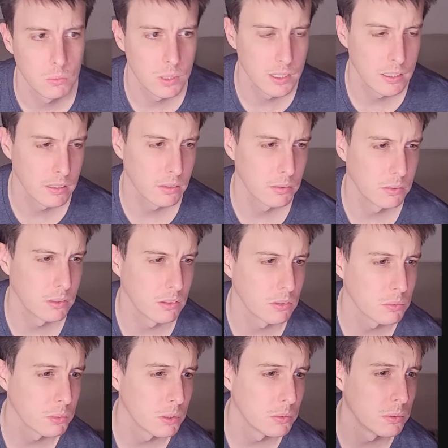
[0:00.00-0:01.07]
One in the
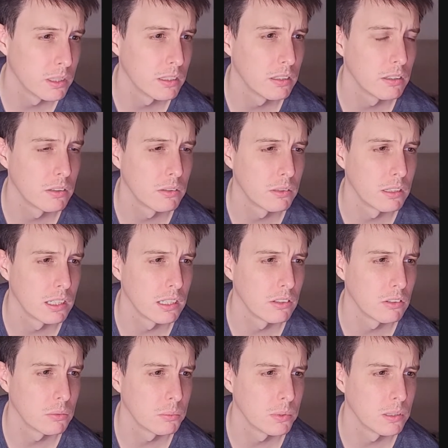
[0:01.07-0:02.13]
wrong spot, one in the
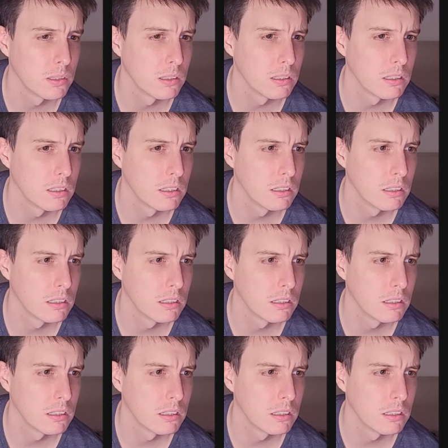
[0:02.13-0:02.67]
right spot.